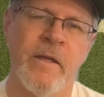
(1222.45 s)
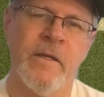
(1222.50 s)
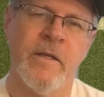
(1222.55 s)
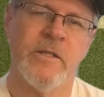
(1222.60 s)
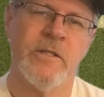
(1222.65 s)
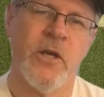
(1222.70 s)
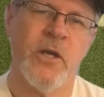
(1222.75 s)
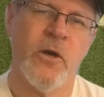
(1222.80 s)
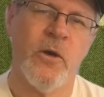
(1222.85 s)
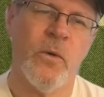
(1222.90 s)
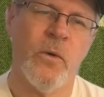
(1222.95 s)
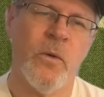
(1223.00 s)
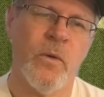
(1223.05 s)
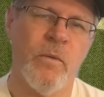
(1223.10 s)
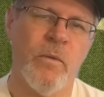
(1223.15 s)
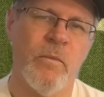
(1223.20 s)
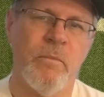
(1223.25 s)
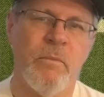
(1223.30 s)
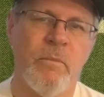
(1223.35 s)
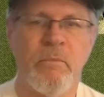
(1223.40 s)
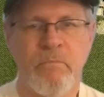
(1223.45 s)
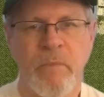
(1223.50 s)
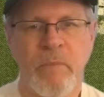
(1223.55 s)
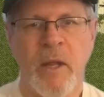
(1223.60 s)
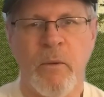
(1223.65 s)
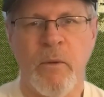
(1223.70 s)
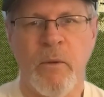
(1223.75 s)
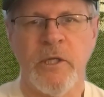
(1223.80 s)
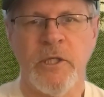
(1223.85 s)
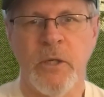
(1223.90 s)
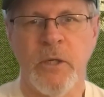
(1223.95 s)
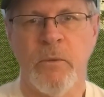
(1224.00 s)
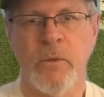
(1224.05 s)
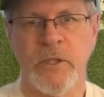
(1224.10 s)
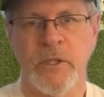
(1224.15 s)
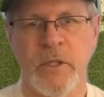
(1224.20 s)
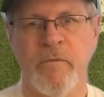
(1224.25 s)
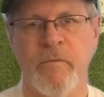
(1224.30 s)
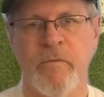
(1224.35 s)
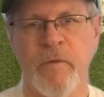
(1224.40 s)
So, by the way, she
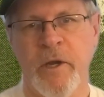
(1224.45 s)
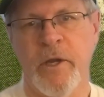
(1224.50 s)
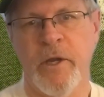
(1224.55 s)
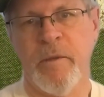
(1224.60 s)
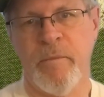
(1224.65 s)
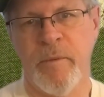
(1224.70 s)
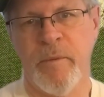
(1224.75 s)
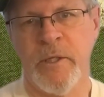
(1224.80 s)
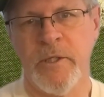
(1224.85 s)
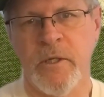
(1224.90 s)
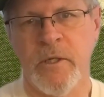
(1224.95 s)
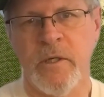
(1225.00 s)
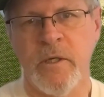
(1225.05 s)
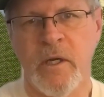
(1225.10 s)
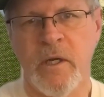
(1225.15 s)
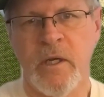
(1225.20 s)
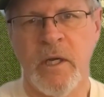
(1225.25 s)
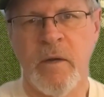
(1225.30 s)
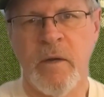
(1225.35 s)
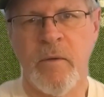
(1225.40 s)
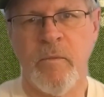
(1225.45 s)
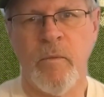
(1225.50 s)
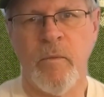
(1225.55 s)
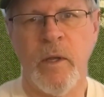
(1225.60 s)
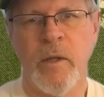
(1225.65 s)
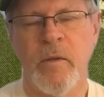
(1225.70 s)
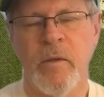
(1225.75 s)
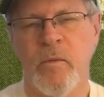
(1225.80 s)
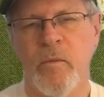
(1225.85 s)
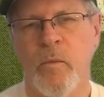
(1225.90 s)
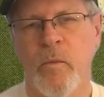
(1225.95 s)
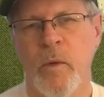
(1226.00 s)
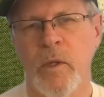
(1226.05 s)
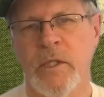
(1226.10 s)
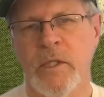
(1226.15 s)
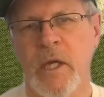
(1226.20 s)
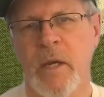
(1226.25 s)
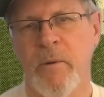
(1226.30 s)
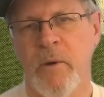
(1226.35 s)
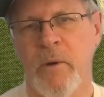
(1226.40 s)
was a very good pitcher. One
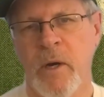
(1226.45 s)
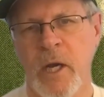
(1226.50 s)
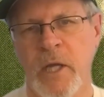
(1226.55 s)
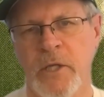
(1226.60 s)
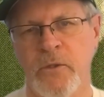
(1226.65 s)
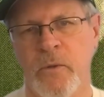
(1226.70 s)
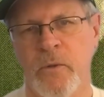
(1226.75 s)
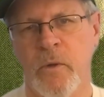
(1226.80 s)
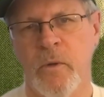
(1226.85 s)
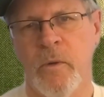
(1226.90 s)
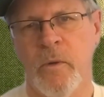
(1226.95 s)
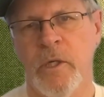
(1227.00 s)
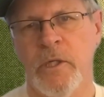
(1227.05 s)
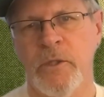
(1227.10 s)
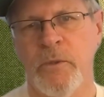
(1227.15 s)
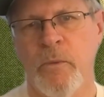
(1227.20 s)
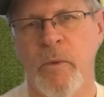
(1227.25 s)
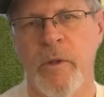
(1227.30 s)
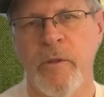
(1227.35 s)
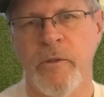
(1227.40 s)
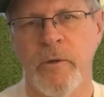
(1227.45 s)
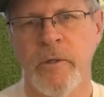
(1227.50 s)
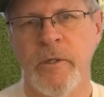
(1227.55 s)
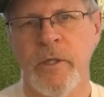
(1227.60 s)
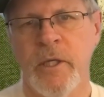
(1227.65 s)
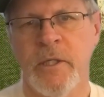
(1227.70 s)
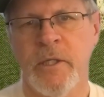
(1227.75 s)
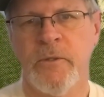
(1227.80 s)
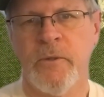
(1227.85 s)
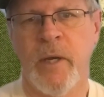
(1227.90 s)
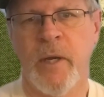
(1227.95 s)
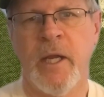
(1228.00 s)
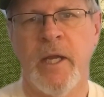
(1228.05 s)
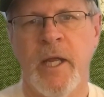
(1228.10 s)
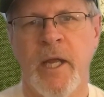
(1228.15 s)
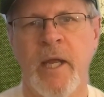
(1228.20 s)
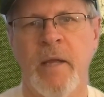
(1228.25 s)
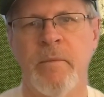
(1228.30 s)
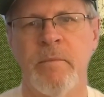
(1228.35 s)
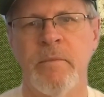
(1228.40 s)
time in her high school career, she won 13 straight
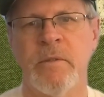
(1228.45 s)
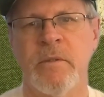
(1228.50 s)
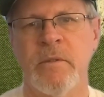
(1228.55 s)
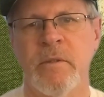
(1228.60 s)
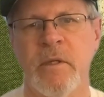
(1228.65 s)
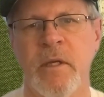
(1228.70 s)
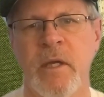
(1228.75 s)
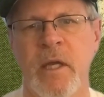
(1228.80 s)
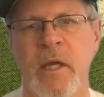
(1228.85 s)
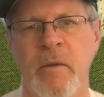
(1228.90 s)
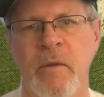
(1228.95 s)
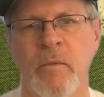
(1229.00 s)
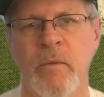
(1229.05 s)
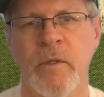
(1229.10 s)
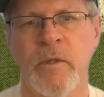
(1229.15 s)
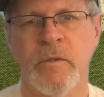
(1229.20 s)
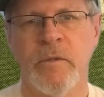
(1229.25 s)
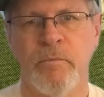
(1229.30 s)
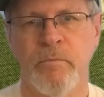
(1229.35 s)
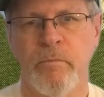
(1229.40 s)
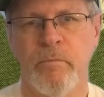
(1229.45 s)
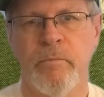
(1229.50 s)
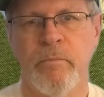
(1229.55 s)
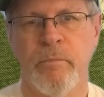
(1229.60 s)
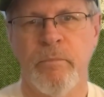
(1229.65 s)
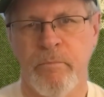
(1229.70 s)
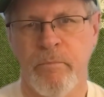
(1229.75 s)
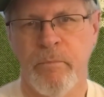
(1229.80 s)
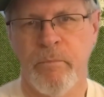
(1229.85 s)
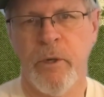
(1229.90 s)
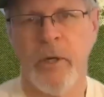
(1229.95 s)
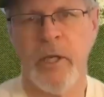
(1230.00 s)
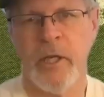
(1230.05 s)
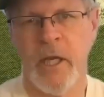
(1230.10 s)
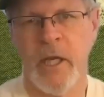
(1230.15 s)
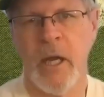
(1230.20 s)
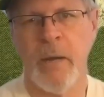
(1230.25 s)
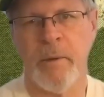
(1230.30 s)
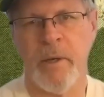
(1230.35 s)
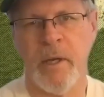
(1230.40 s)
games and was pretty
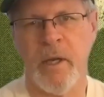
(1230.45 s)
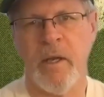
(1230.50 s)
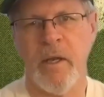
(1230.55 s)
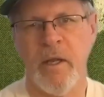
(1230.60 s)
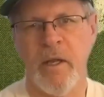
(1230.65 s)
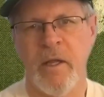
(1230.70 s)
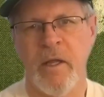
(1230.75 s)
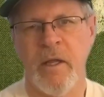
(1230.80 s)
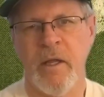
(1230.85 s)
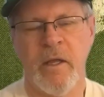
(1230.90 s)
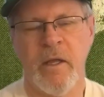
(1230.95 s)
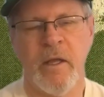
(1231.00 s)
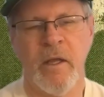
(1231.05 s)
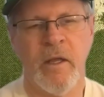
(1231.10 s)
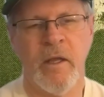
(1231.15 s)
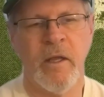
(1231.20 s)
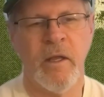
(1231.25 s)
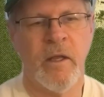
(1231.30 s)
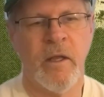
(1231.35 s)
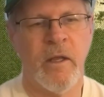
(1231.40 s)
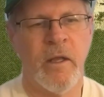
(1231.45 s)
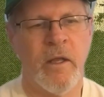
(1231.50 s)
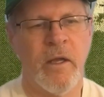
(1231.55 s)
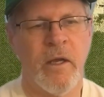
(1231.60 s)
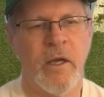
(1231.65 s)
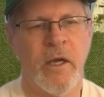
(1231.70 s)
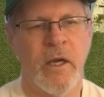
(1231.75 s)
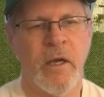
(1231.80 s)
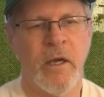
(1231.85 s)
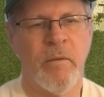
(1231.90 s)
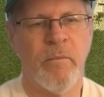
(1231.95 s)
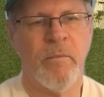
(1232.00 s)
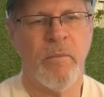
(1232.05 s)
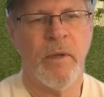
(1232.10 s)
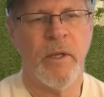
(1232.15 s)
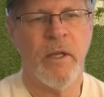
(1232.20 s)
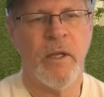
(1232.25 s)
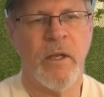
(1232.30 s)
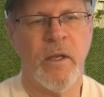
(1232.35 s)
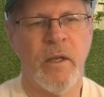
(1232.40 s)
dominant.
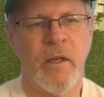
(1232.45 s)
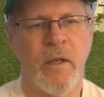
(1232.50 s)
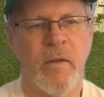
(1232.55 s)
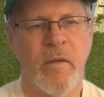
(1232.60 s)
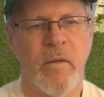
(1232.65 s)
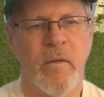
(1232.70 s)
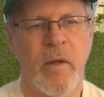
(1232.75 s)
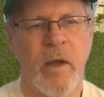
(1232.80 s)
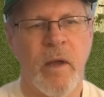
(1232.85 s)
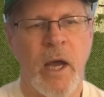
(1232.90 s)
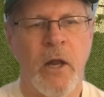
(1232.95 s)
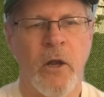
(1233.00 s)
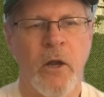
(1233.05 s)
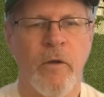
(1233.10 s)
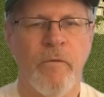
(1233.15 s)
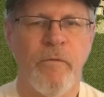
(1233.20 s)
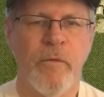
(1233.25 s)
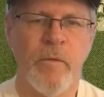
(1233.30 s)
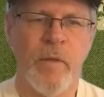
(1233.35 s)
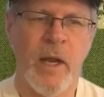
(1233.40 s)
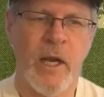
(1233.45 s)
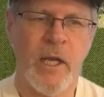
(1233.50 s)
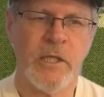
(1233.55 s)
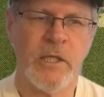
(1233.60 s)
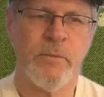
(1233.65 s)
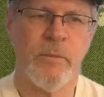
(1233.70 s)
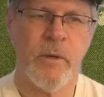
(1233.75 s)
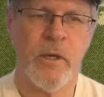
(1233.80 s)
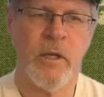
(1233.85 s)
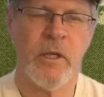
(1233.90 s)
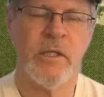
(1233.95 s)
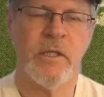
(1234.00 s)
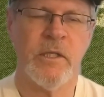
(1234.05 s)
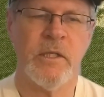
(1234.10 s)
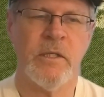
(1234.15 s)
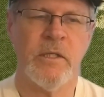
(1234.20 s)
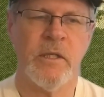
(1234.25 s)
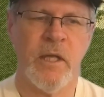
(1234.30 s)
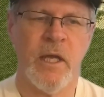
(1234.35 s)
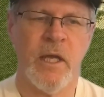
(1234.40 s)
But I learned from that
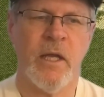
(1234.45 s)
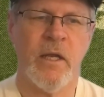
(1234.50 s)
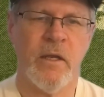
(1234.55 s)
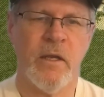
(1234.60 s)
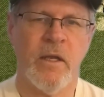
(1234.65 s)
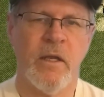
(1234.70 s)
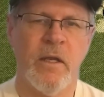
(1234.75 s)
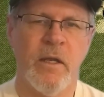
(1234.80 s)
experience that